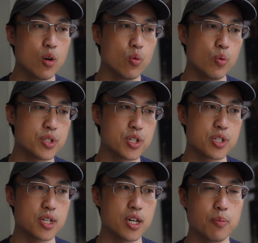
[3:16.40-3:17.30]
which
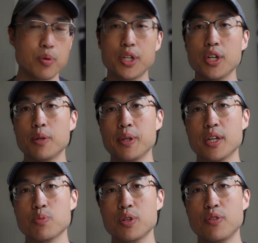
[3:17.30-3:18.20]
is pretty good,
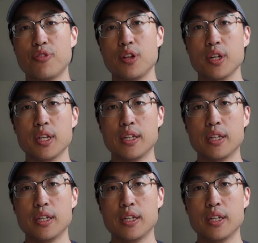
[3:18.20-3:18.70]
because when you fill it,